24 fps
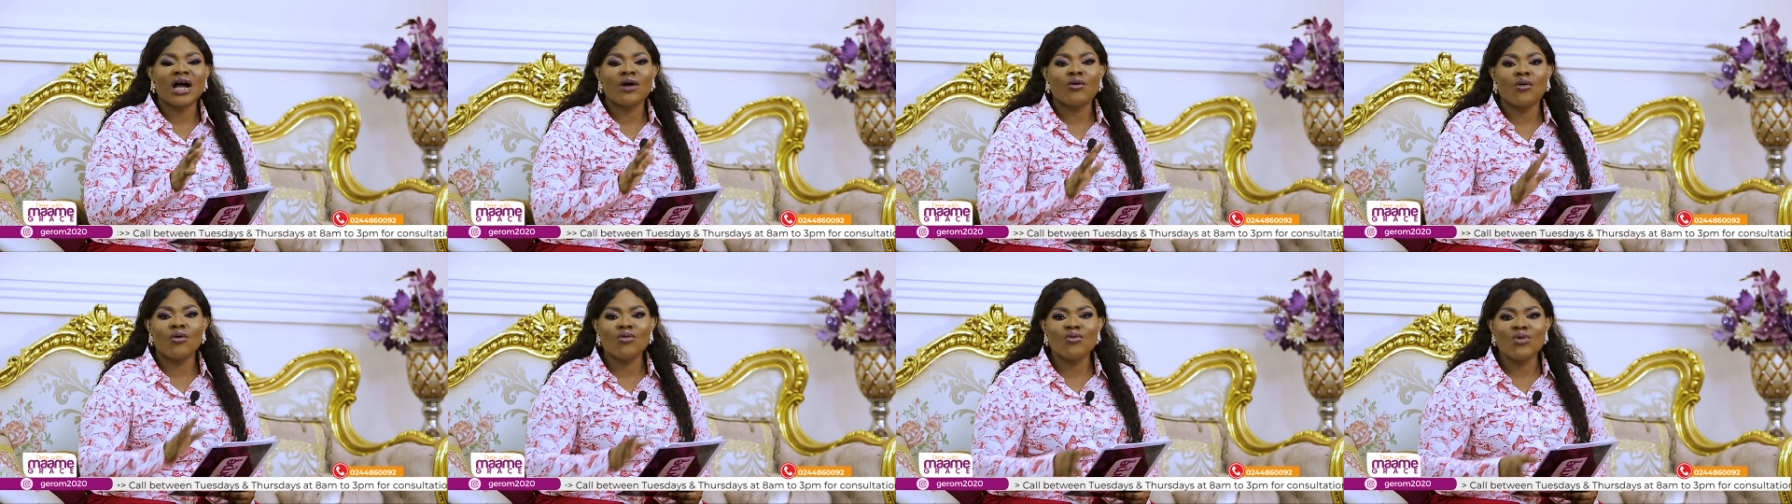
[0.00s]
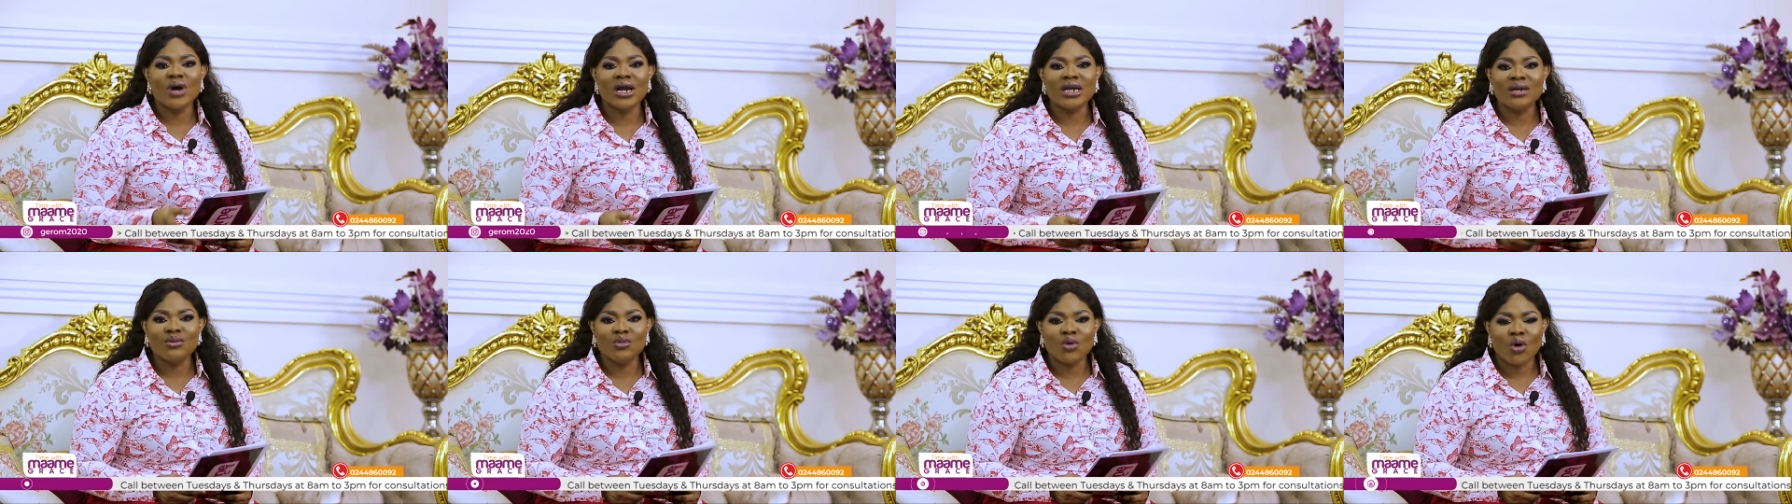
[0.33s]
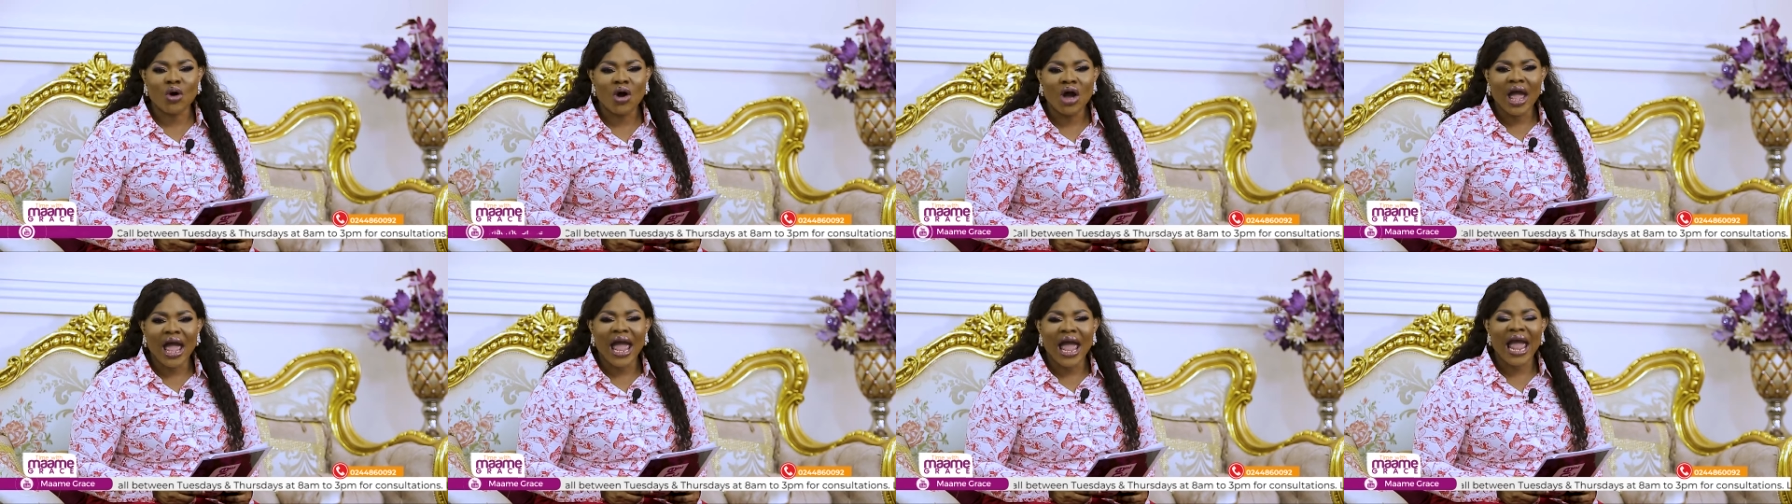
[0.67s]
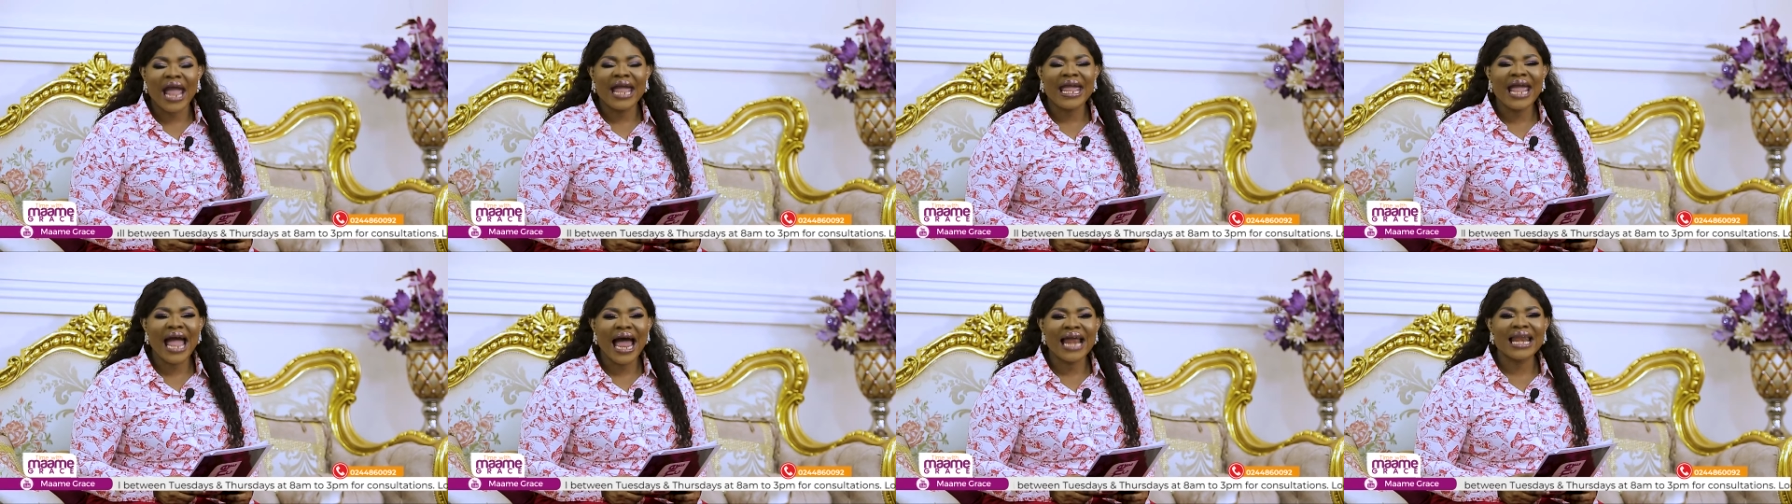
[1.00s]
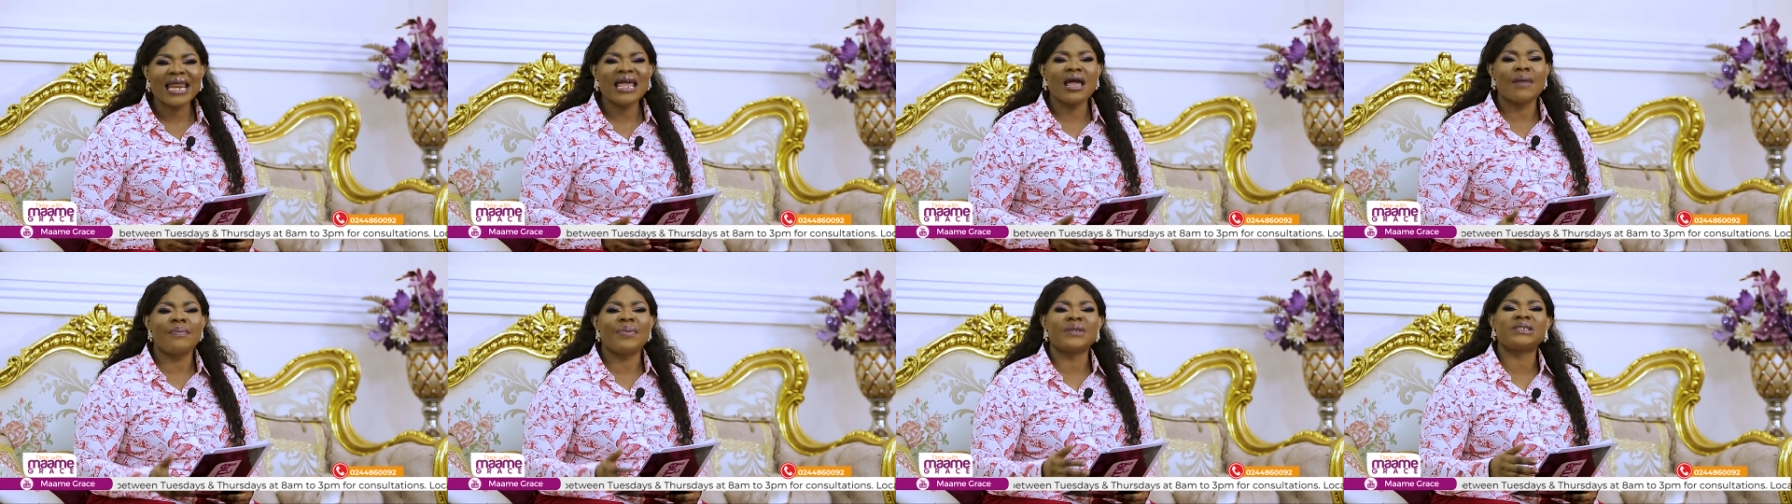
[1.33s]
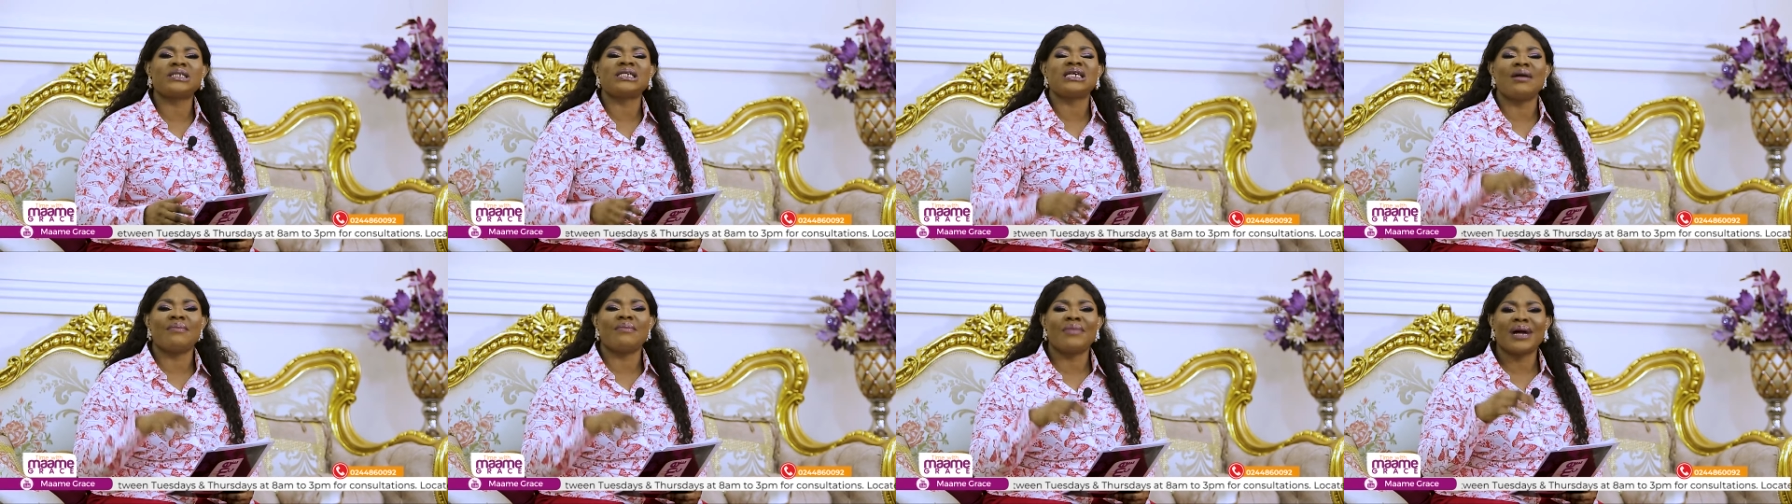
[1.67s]
akogu anim ho ehia na ye
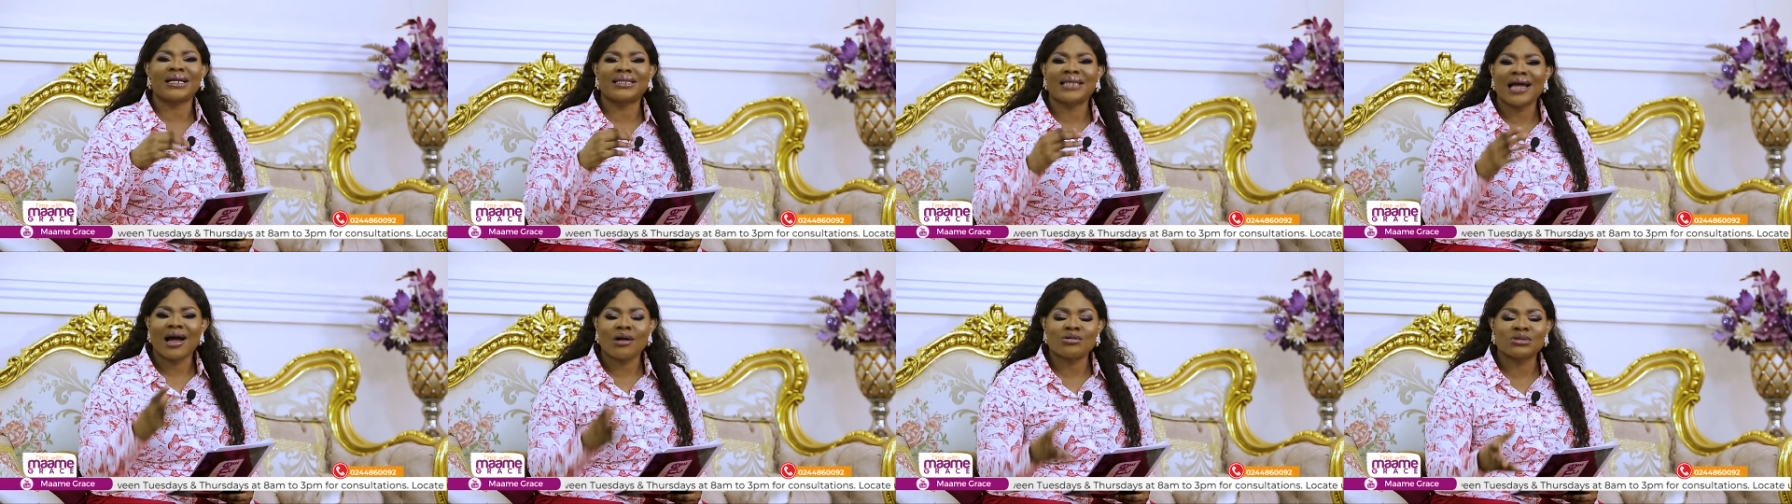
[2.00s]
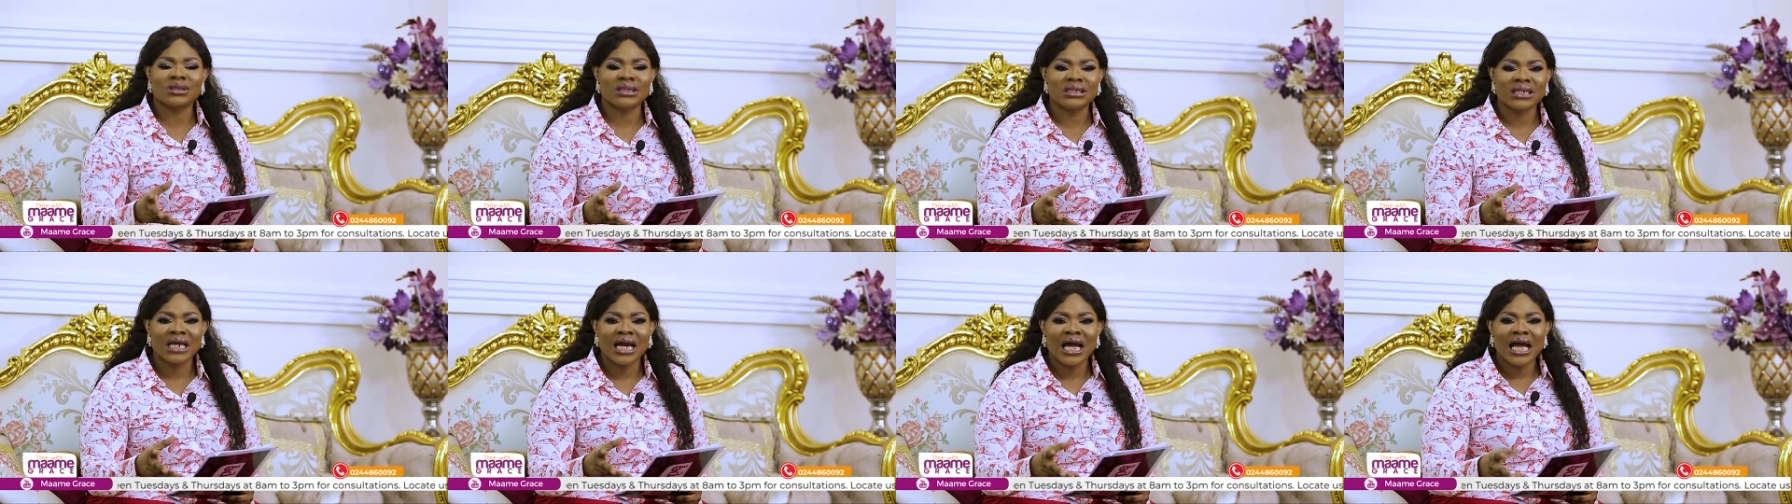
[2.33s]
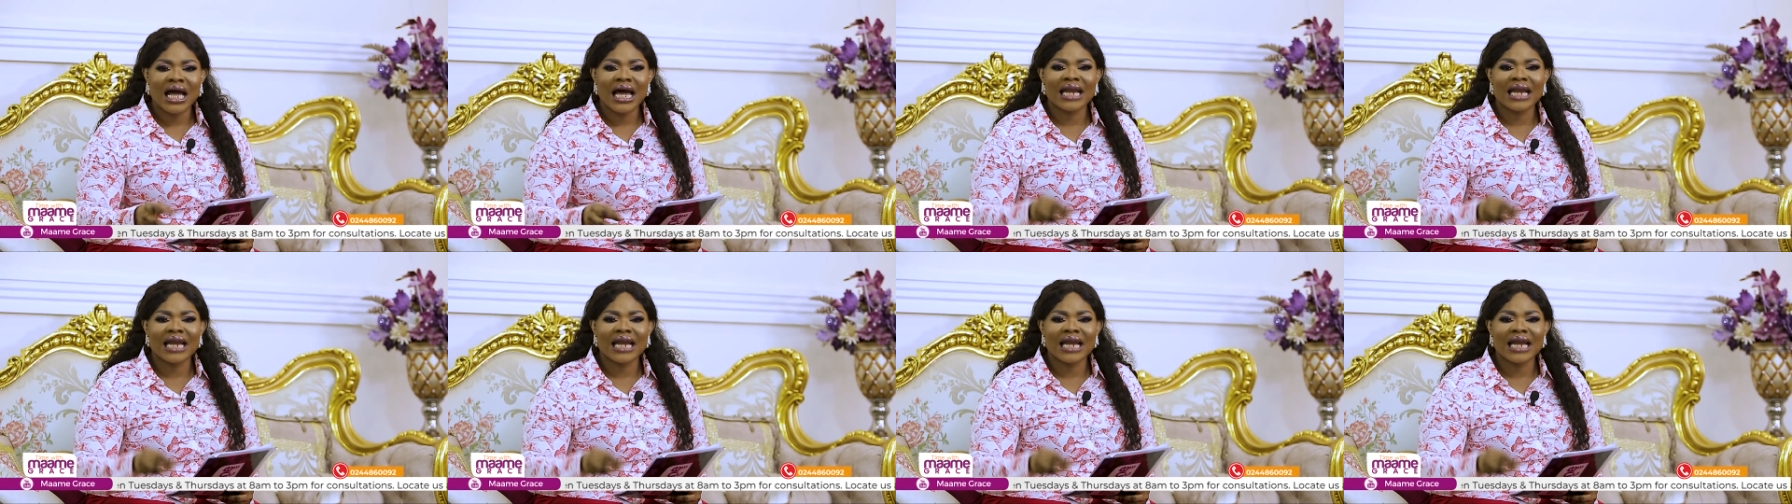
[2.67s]
pese ye ma thousand